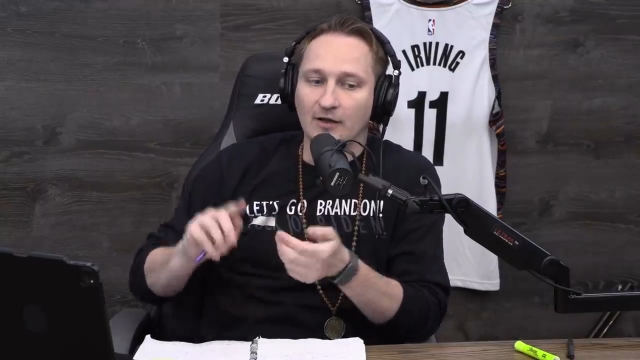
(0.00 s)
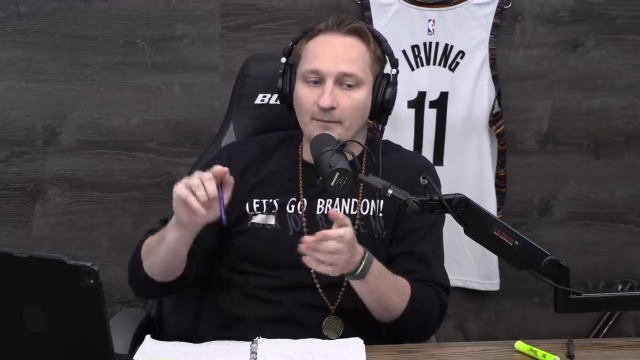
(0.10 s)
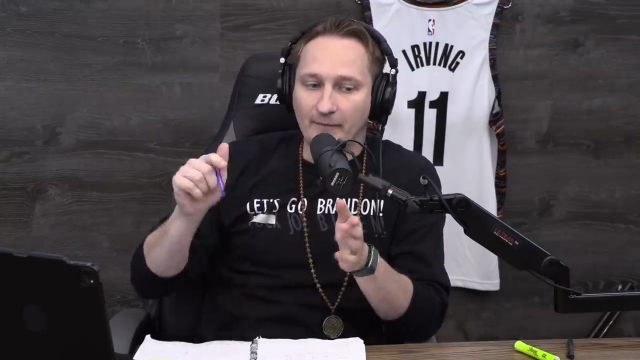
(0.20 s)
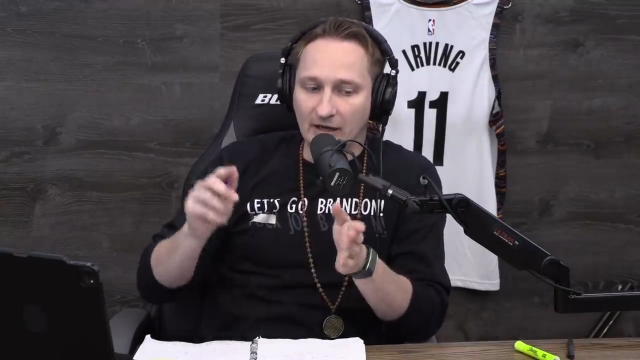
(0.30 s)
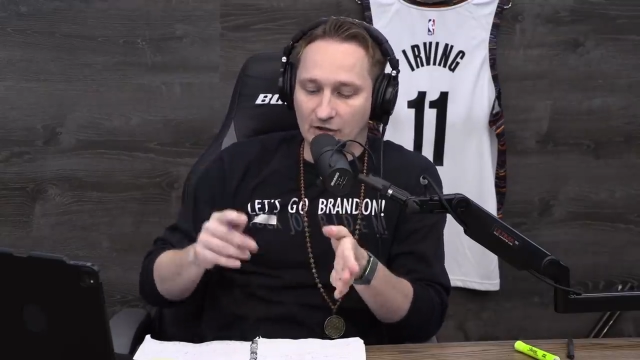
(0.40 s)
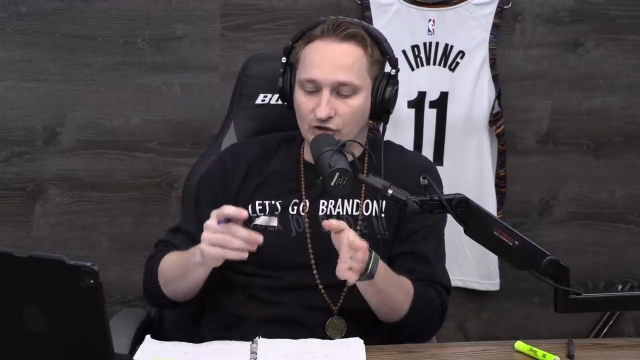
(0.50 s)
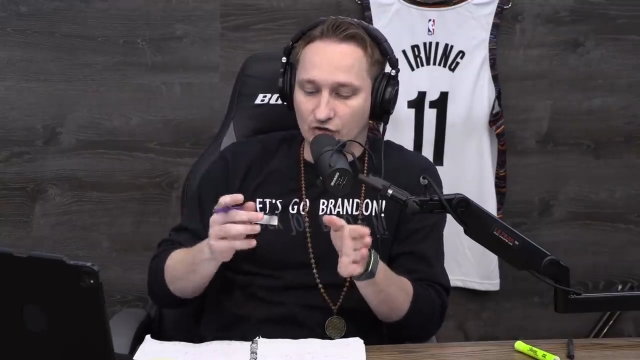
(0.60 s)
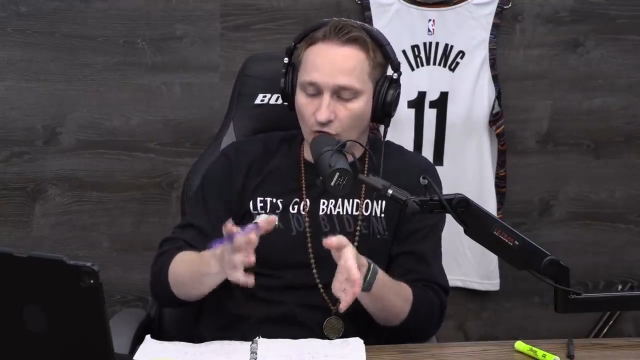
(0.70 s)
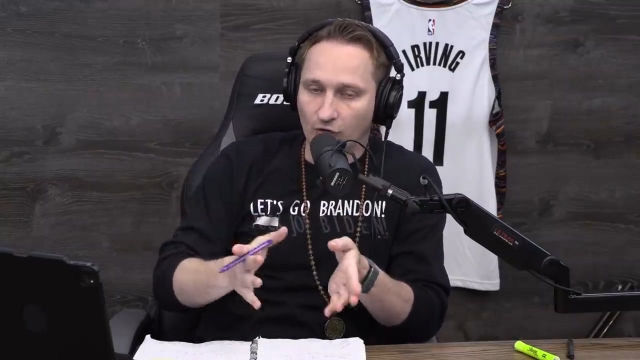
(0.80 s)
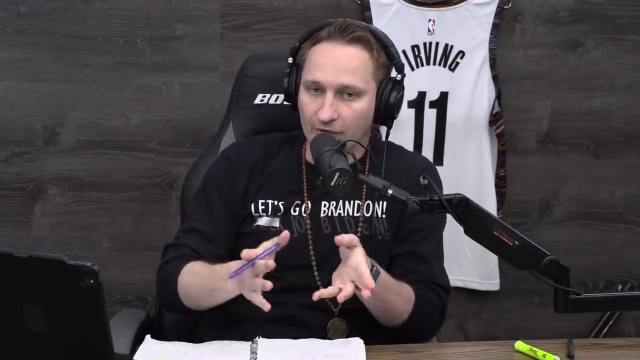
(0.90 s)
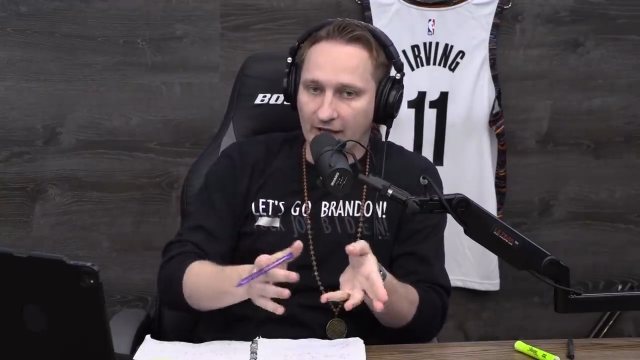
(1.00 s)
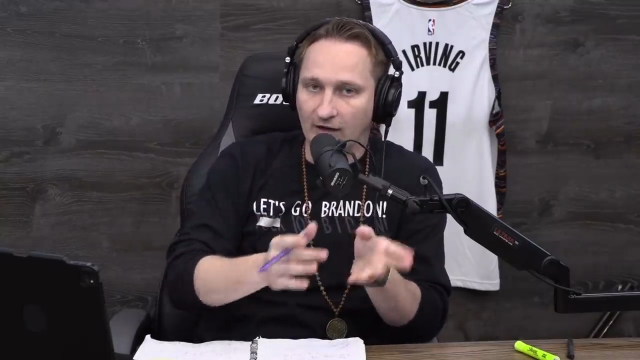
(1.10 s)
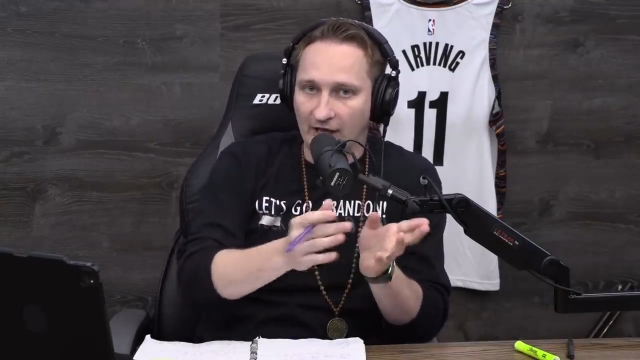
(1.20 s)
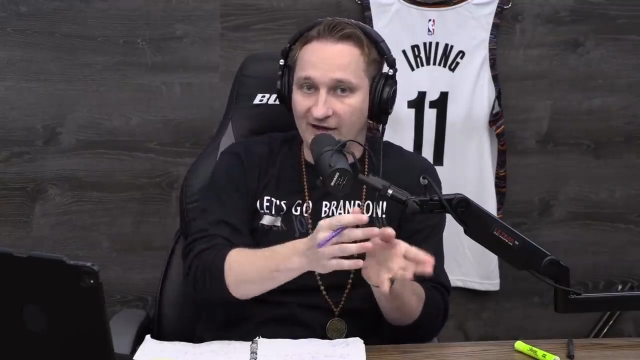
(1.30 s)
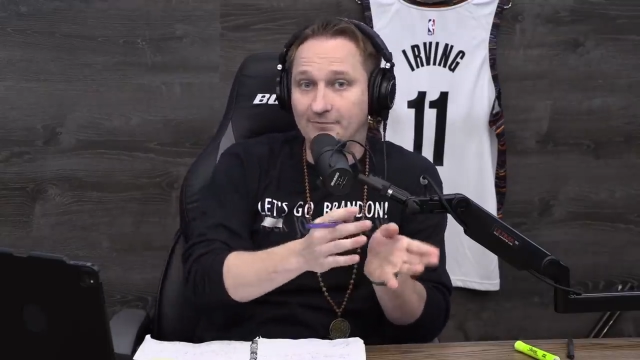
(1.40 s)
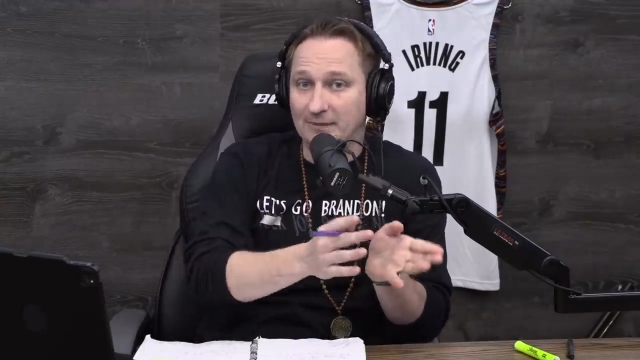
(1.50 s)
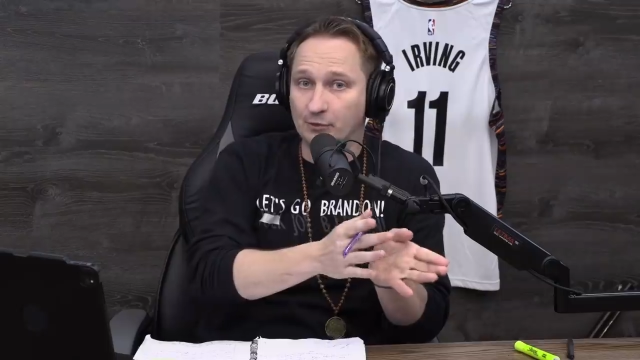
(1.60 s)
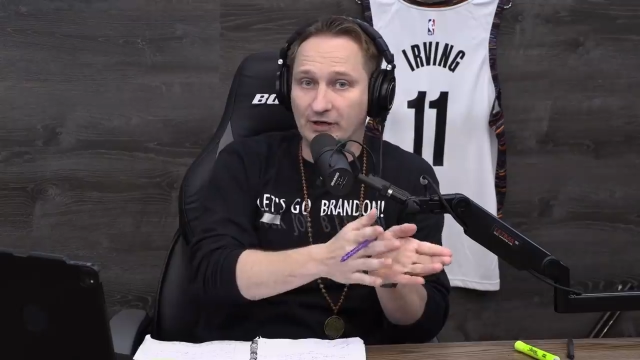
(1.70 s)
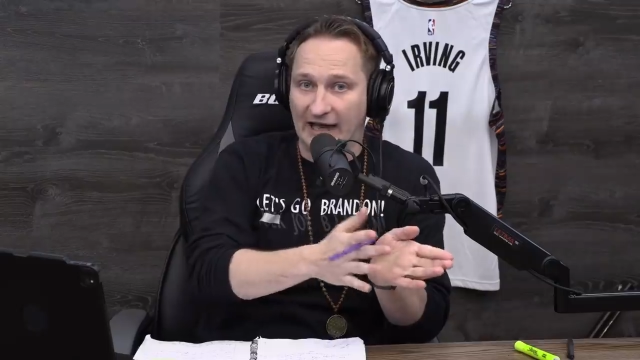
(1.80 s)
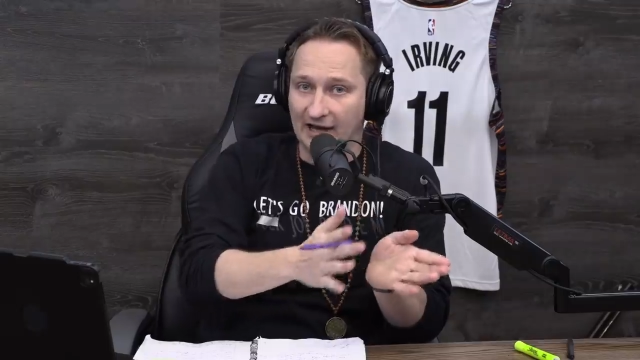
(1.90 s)
make sure that a lot of
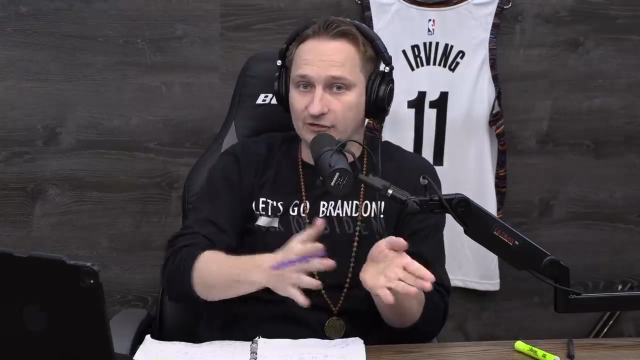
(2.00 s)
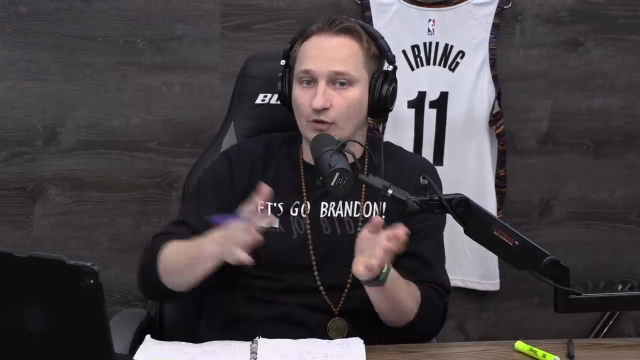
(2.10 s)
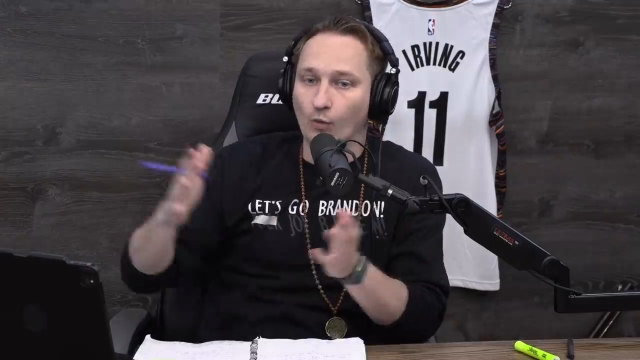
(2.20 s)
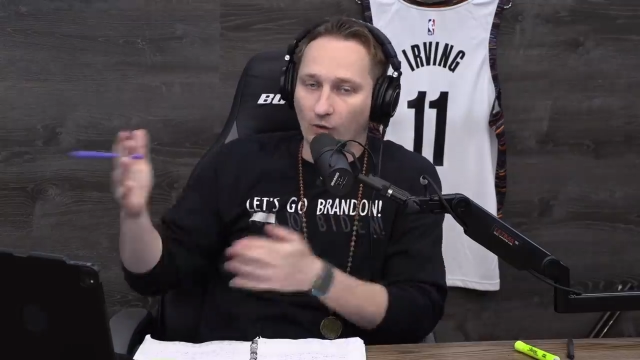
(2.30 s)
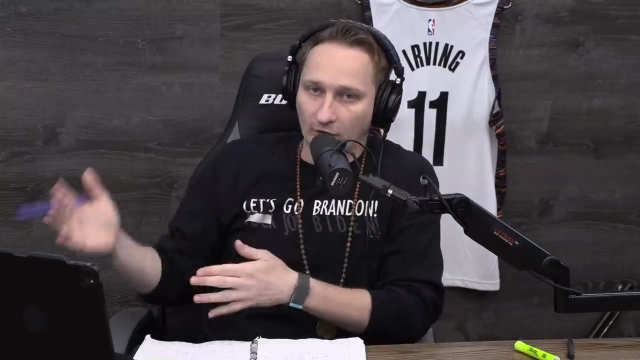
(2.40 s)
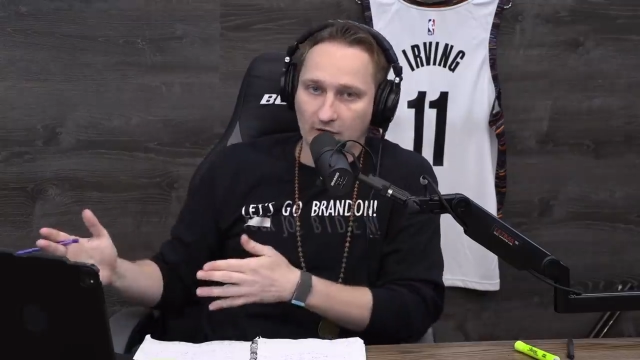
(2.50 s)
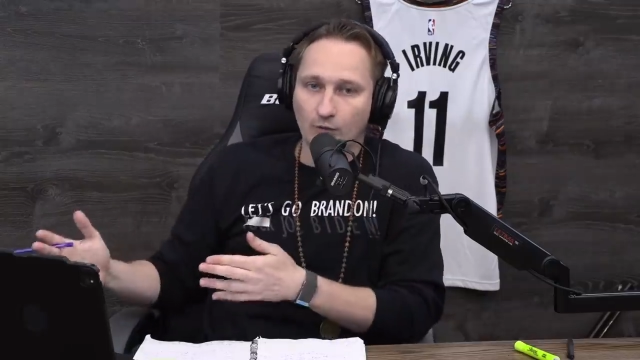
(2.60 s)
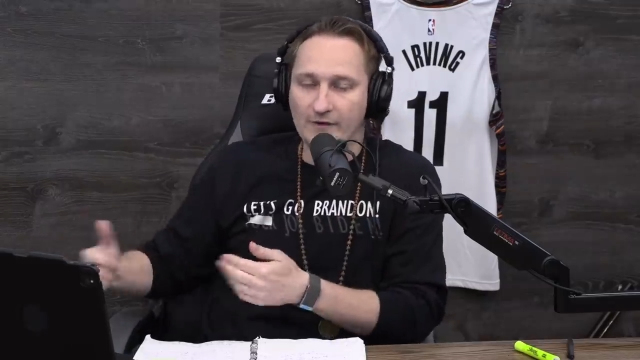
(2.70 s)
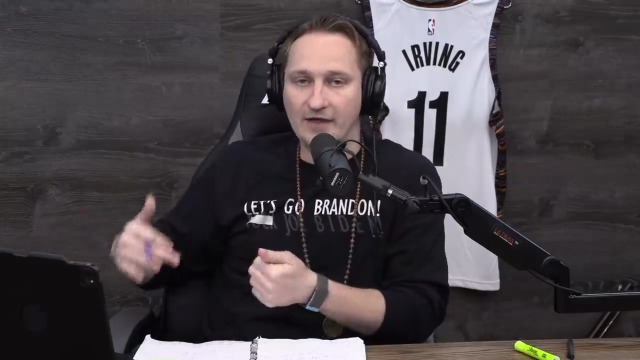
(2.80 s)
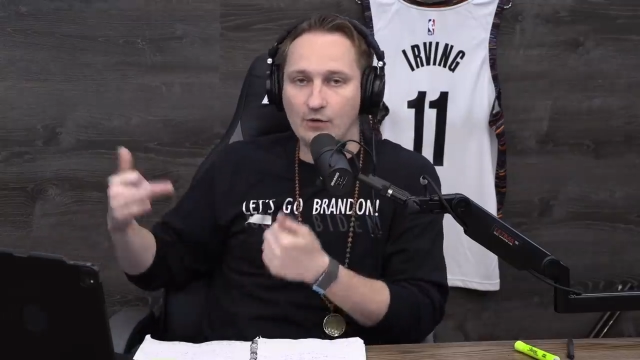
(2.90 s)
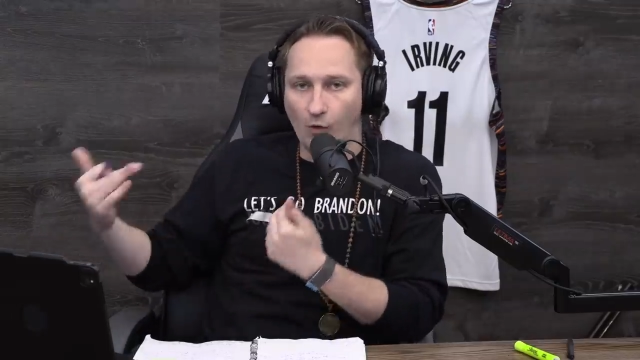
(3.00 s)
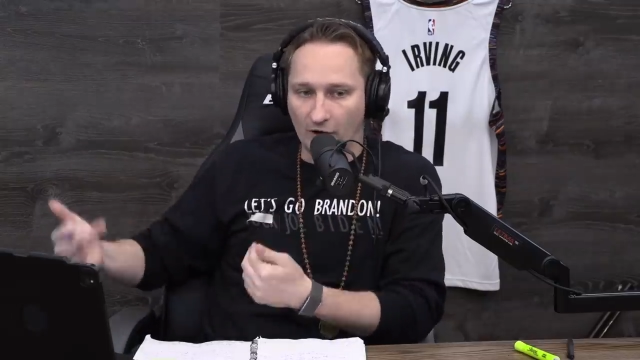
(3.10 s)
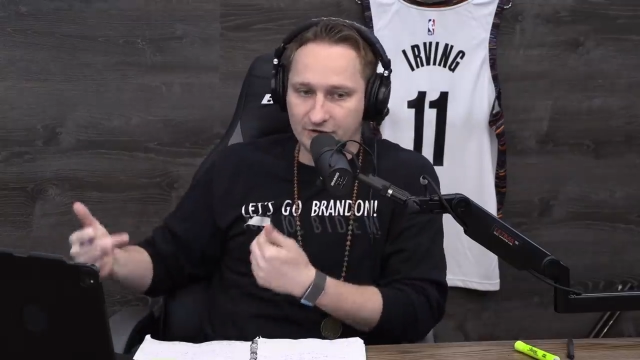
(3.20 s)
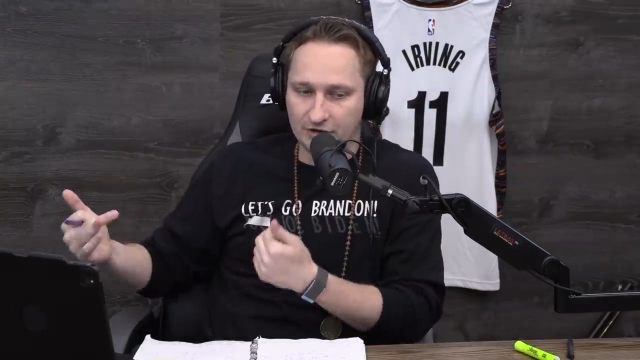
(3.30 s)
people can't work when they want